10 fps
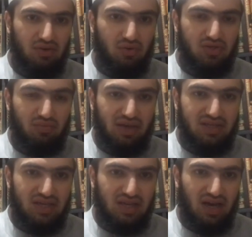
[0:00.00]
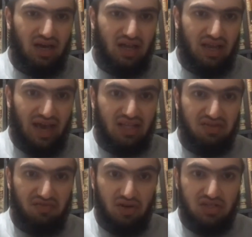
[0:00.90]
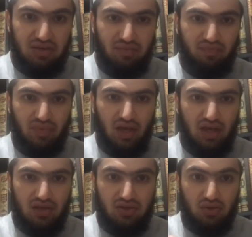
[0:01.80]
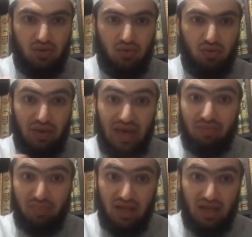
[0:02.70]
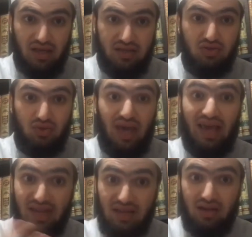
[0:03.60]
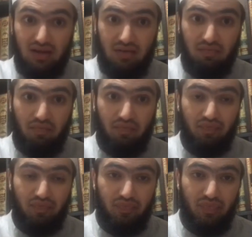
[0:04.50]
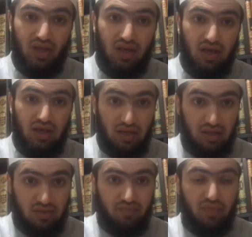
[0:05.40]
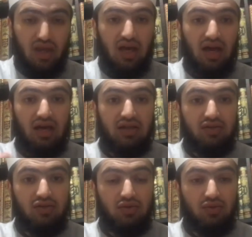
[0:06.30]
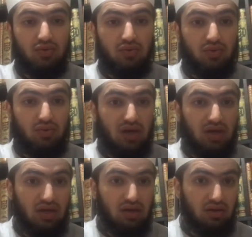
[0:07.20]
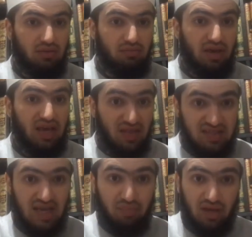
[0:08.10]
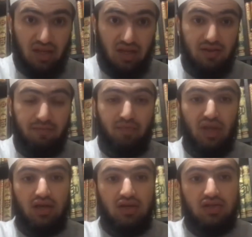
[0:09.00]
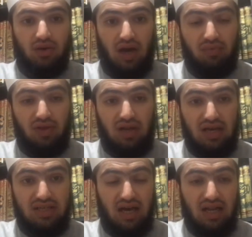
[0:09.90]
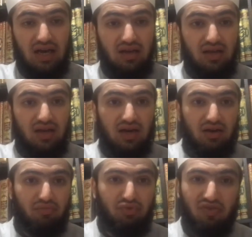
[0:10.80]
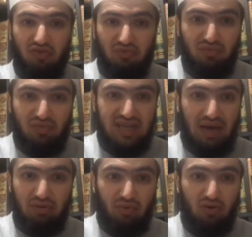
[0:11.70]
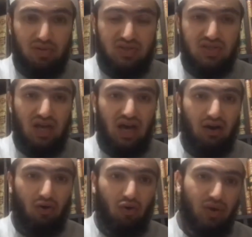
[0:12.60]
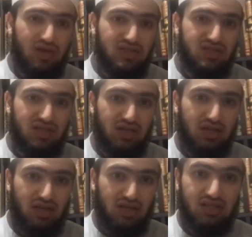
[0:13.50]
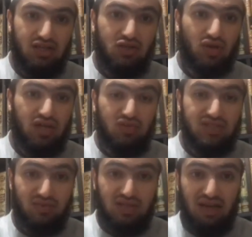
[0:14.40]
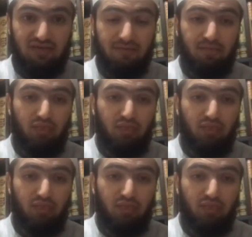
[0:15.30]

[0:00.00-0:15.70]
He also makes it an act of worship to be happy in Eid and to eat in Eid and to uh, make others happy and aid. So, Alhamdulillah Ta'ala, uh, beautiful moments, happy moments are always uh, continuing in Muslims' life